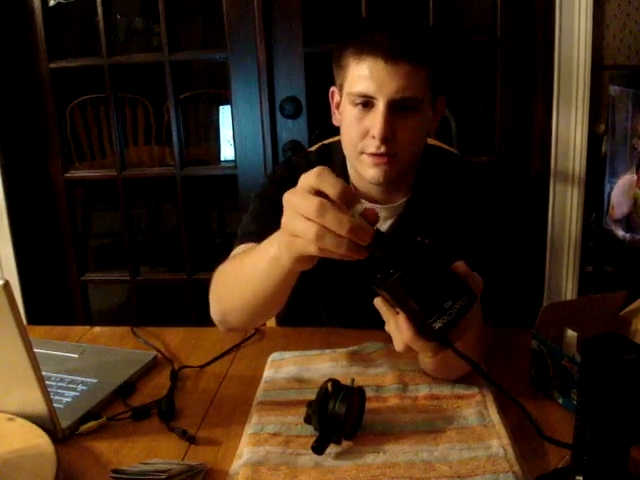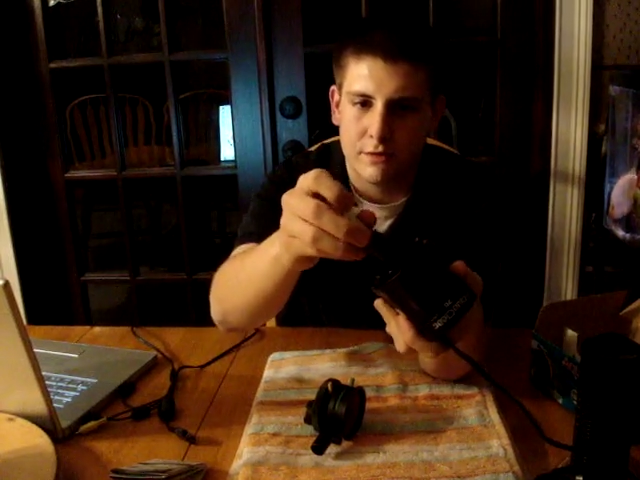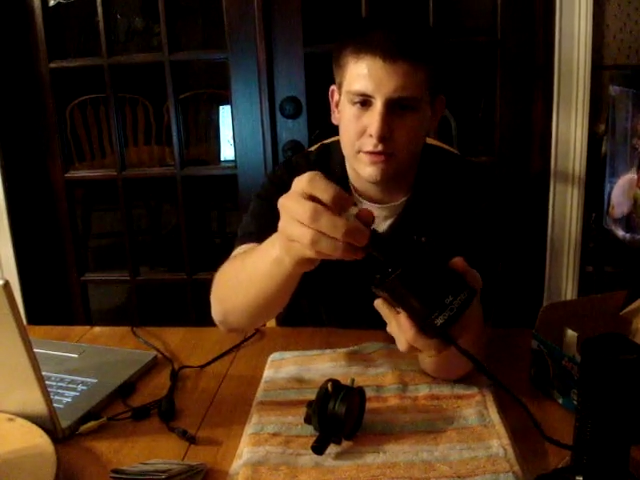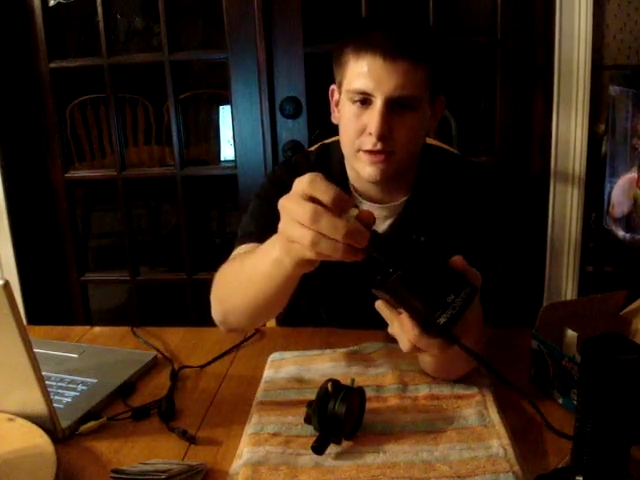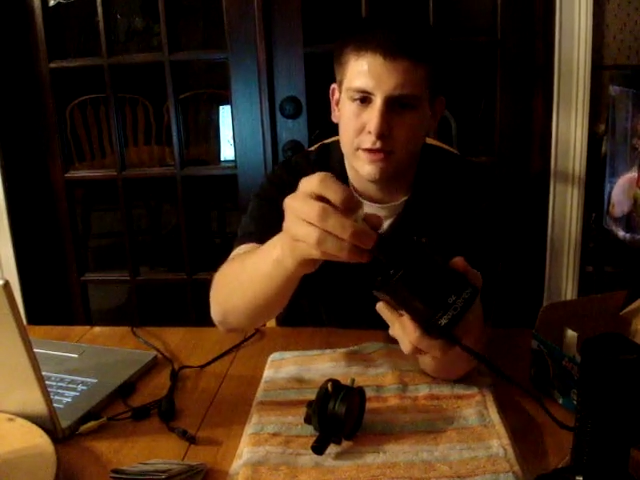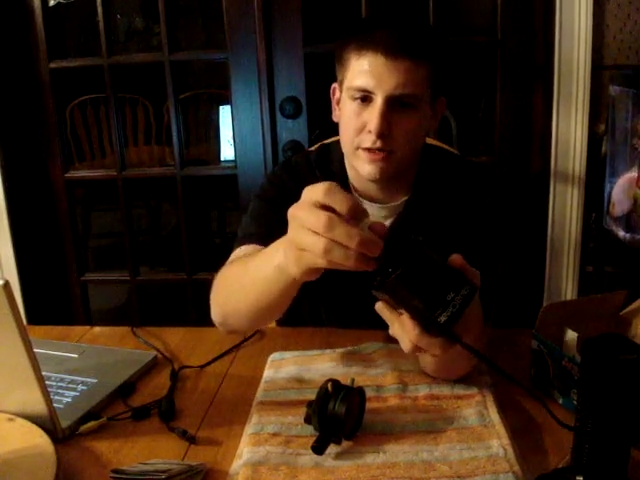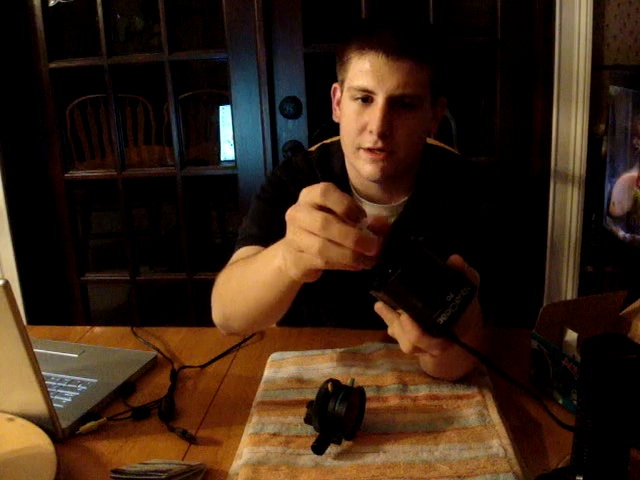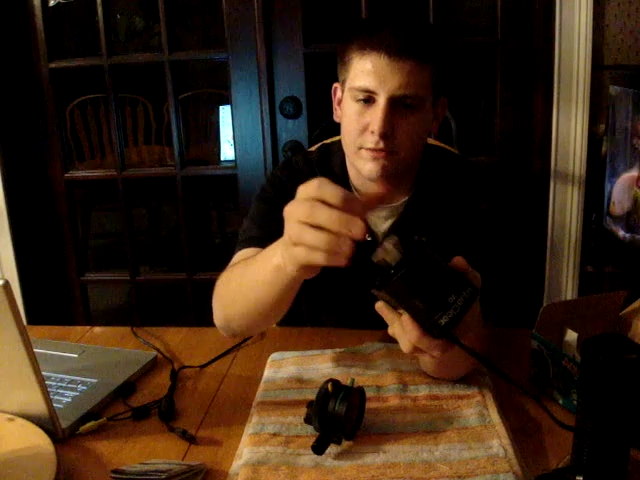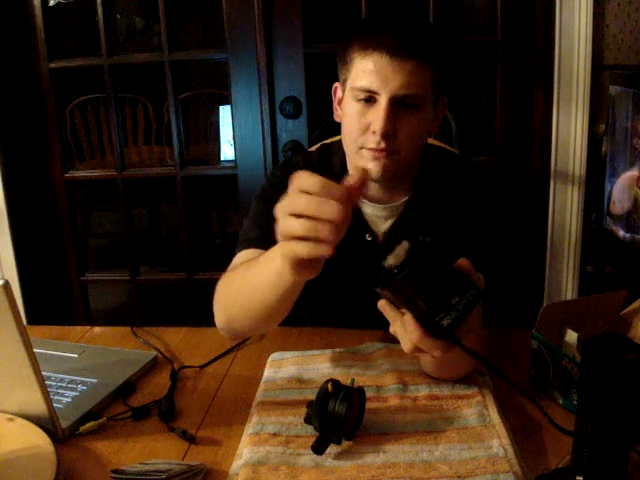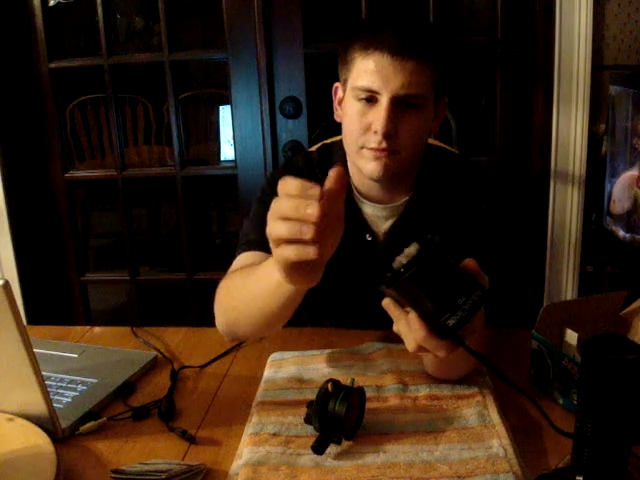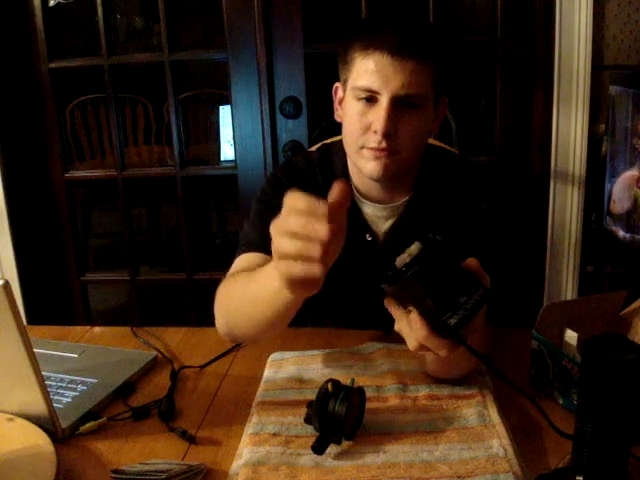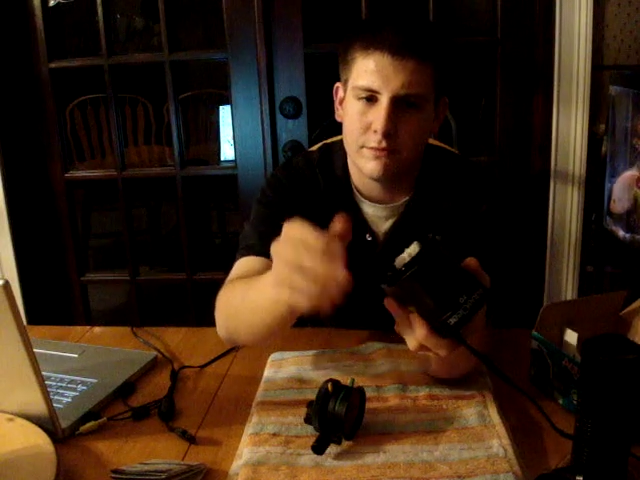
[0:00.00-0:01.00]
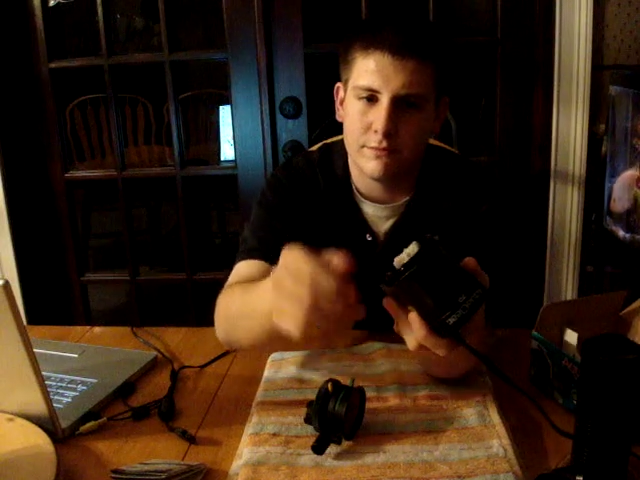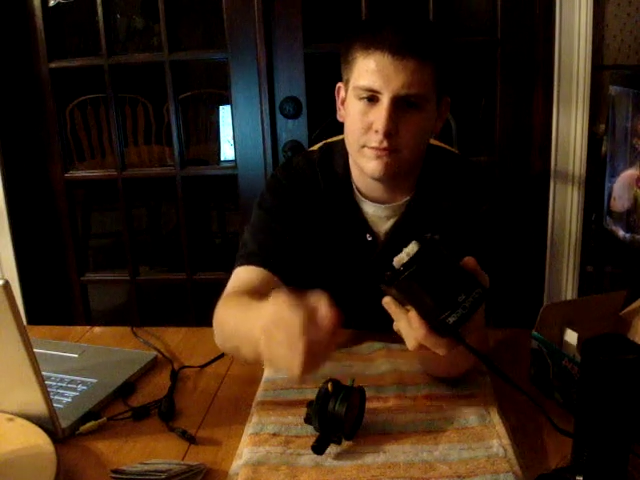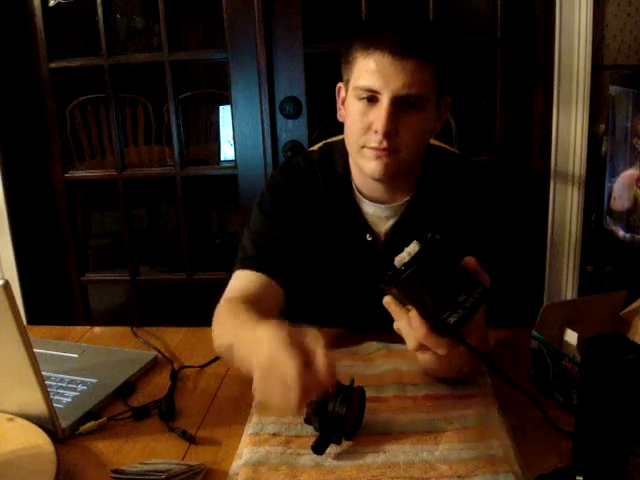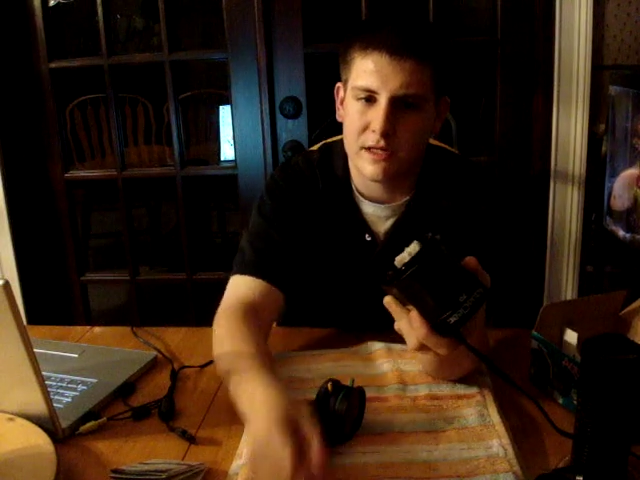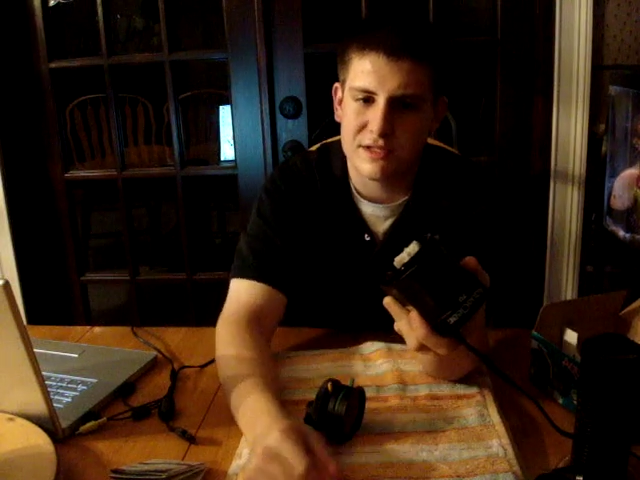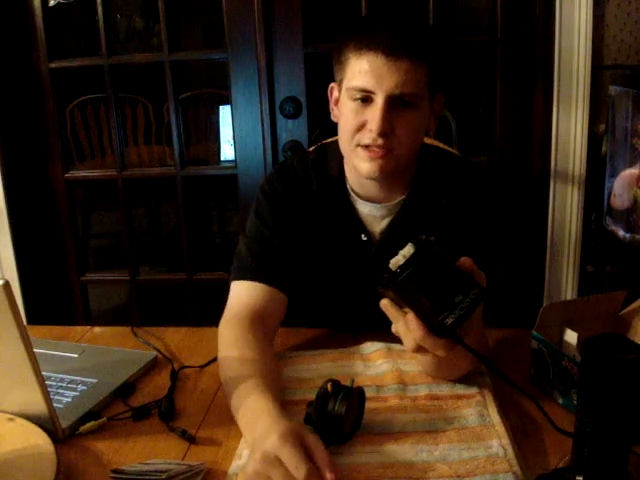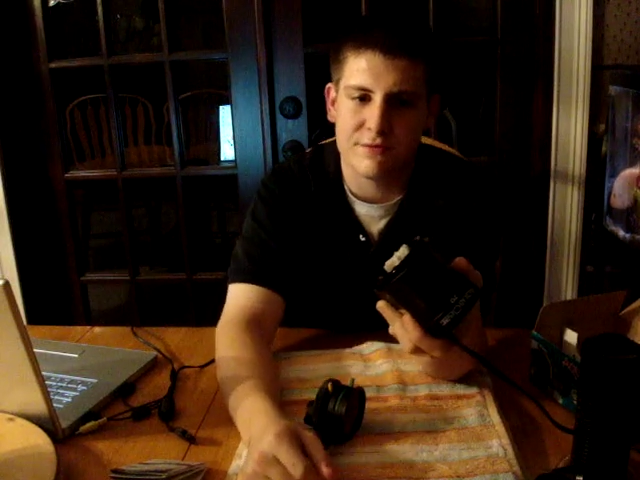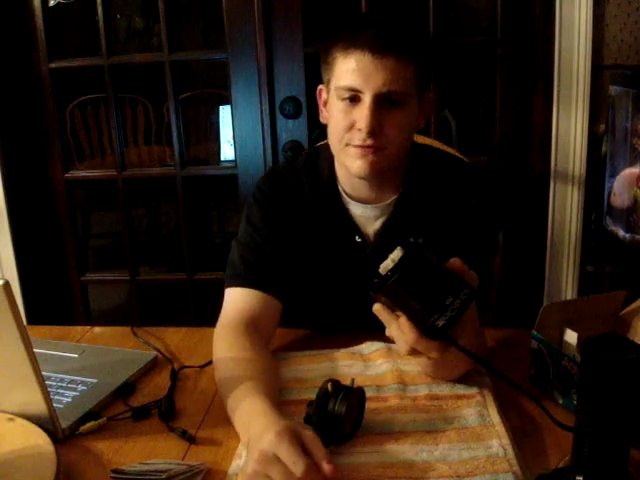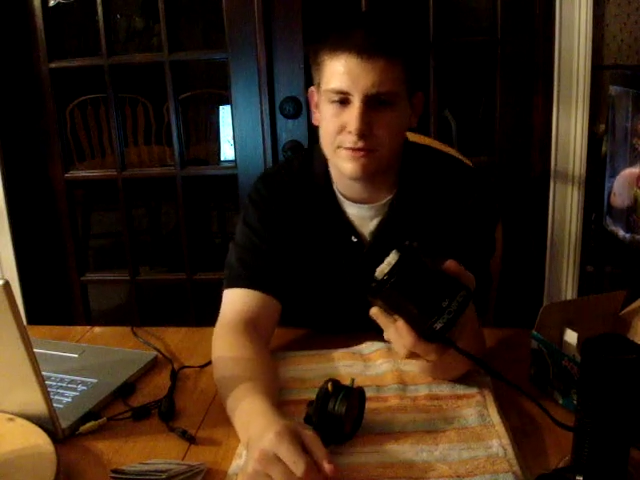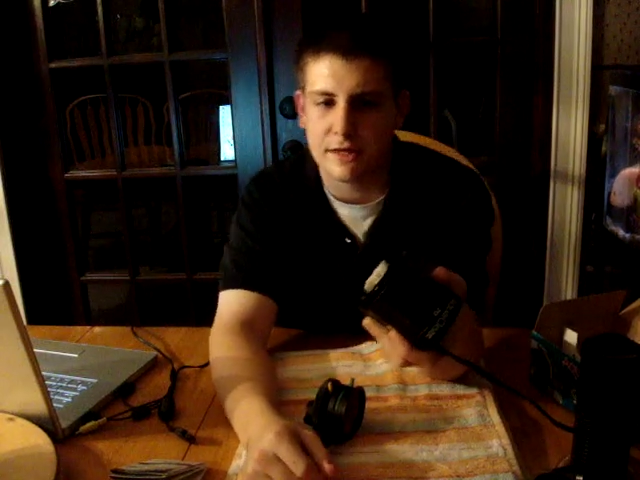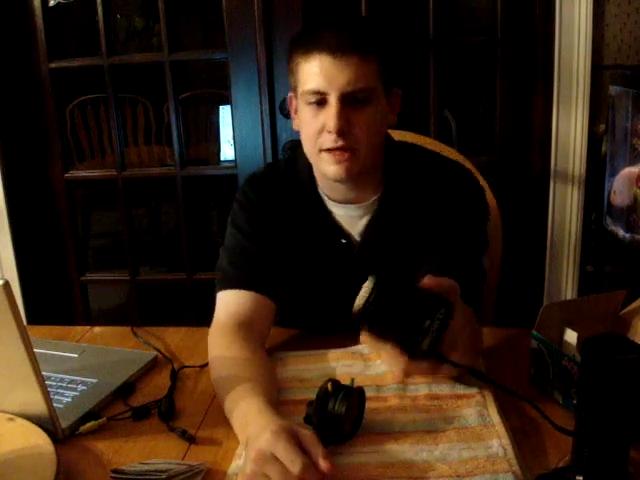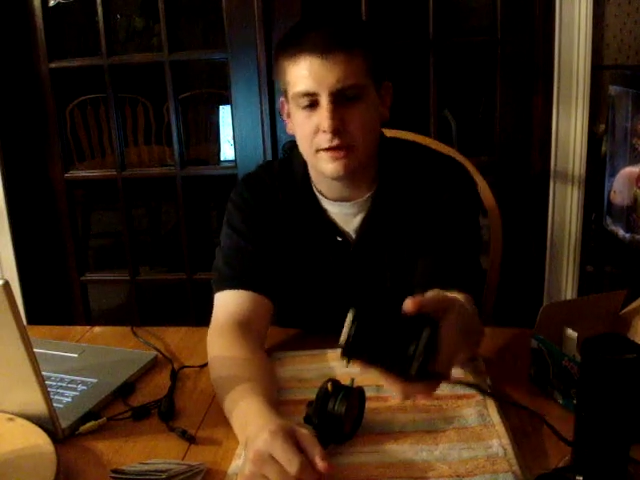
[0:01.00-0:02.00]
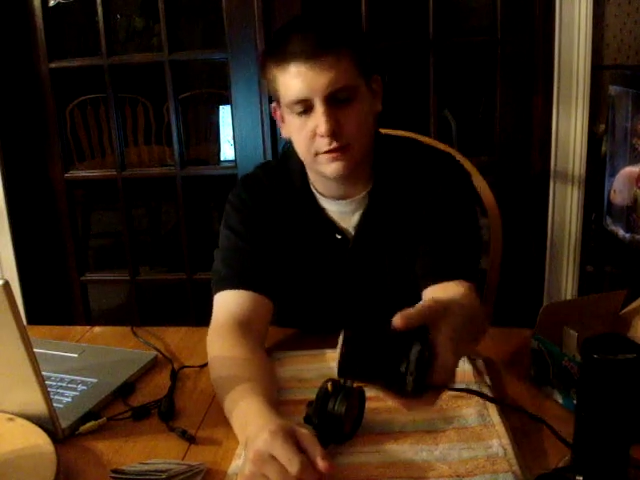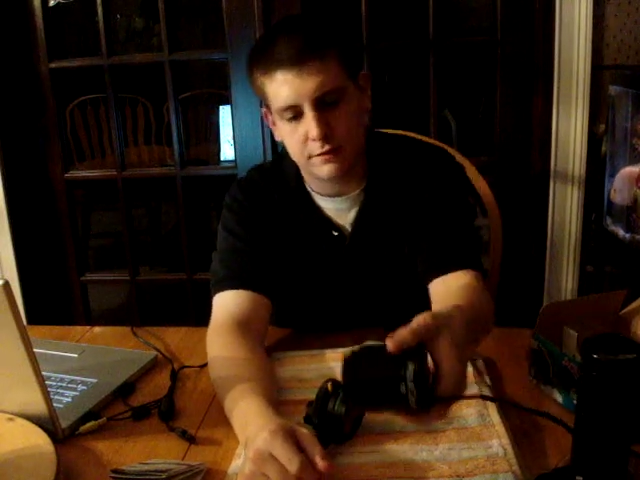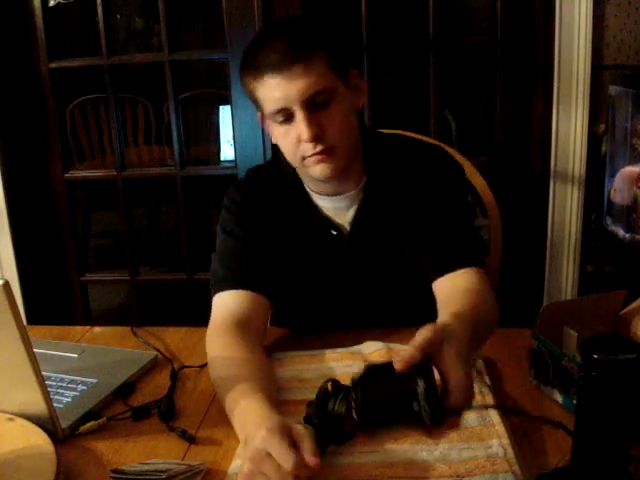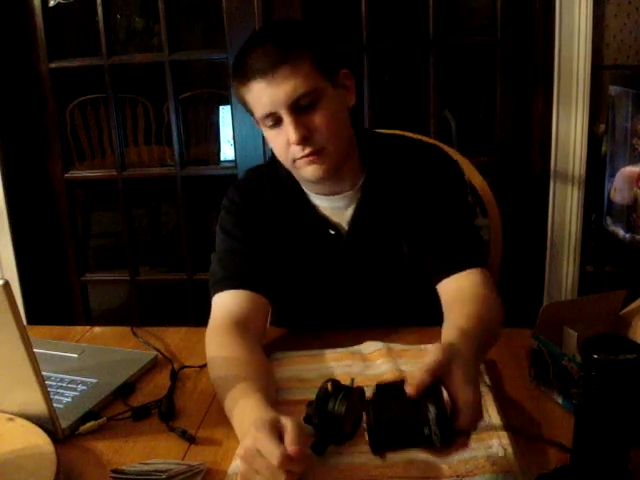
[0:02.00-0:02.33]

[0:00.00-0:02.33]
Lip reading: clean it out. That's it for that.